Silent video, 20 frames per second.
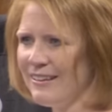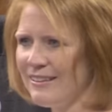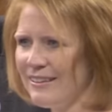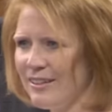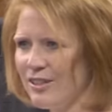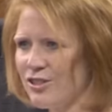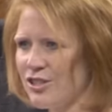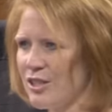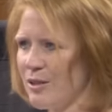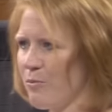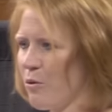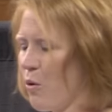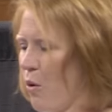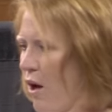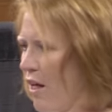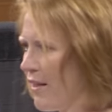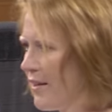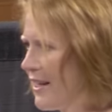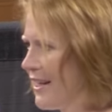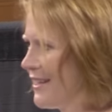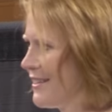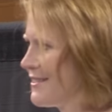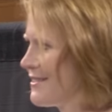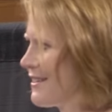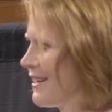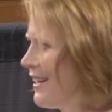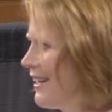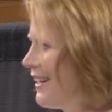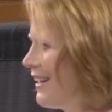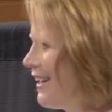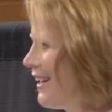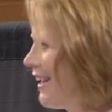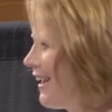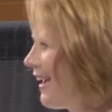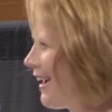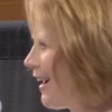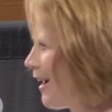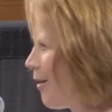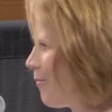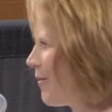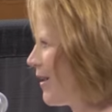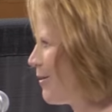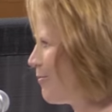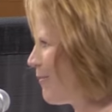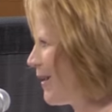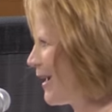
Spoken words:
leadership qualities. And